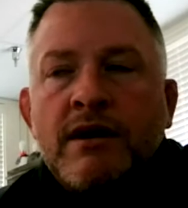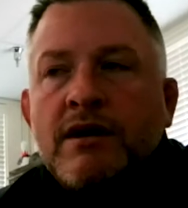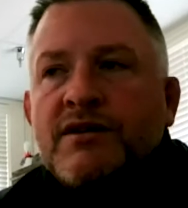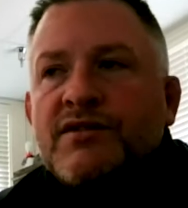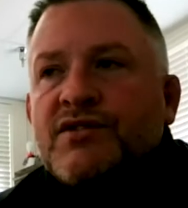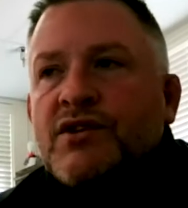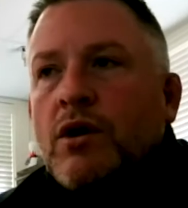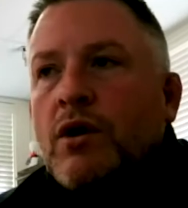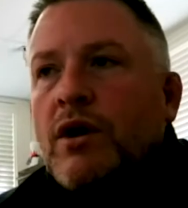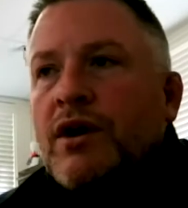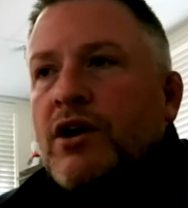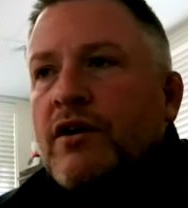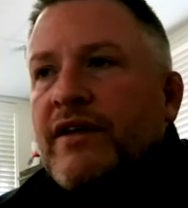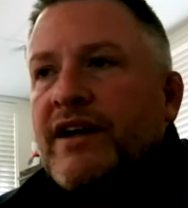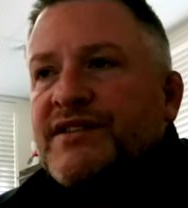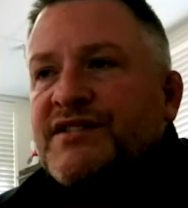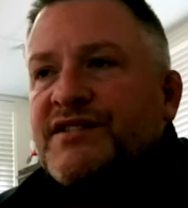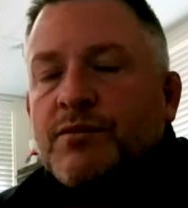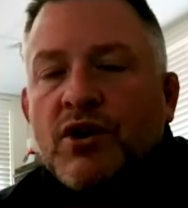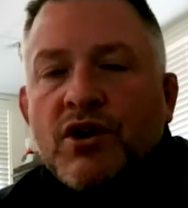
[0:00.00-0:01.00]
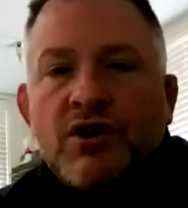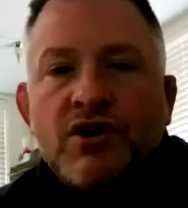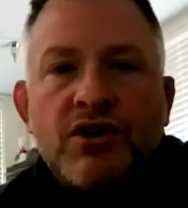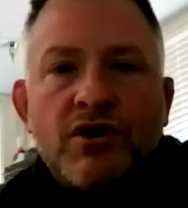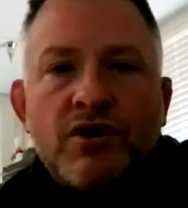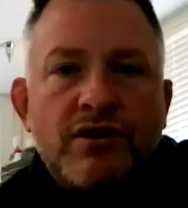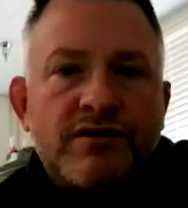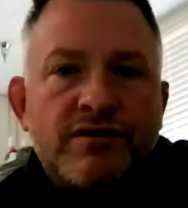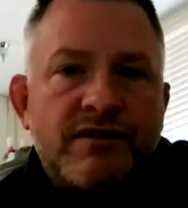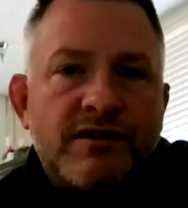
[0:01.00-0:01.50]
So I know that's some good
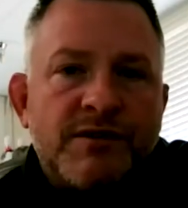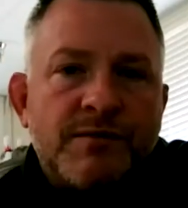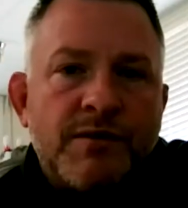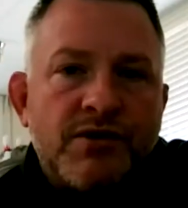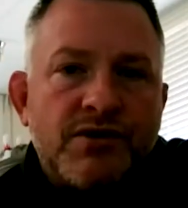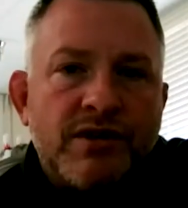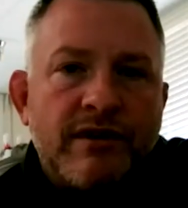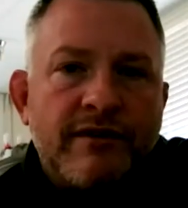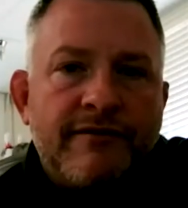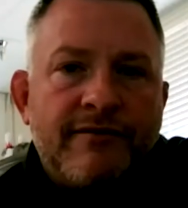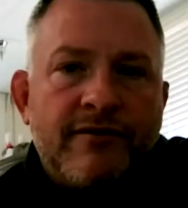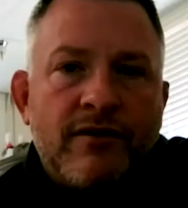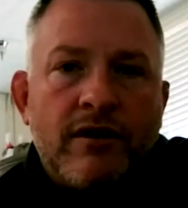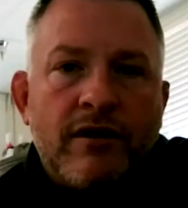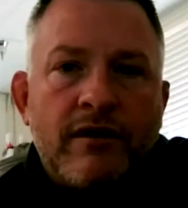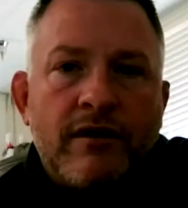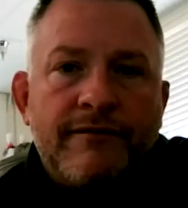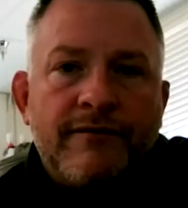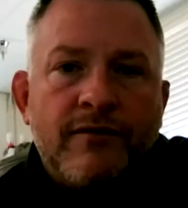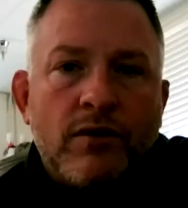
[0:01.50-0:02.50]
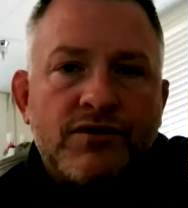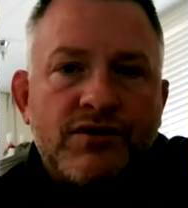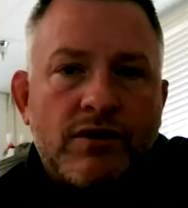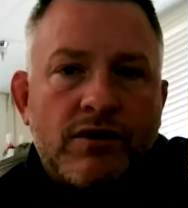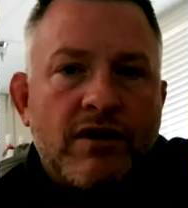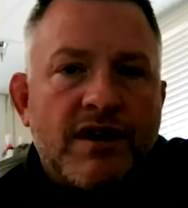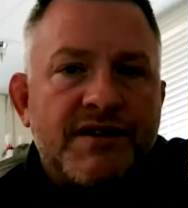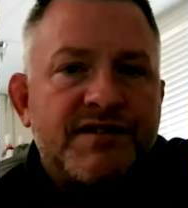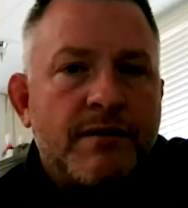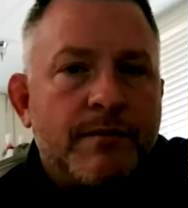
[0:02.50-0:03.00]
news, especially for folks
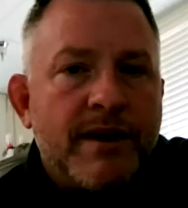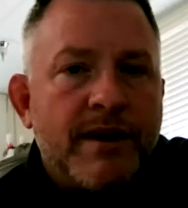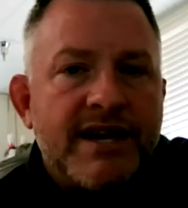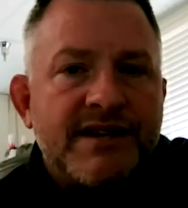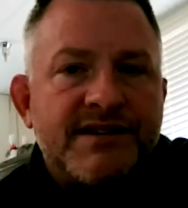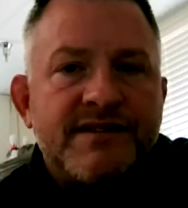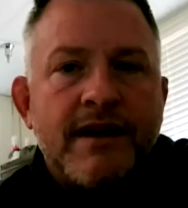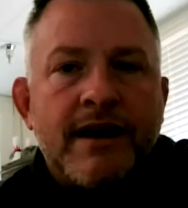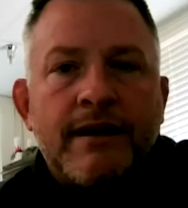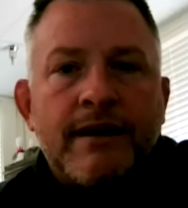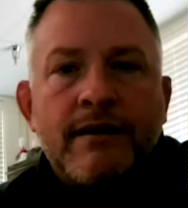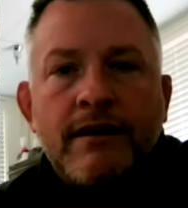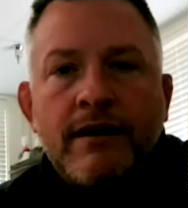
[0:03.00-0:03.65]
across the base that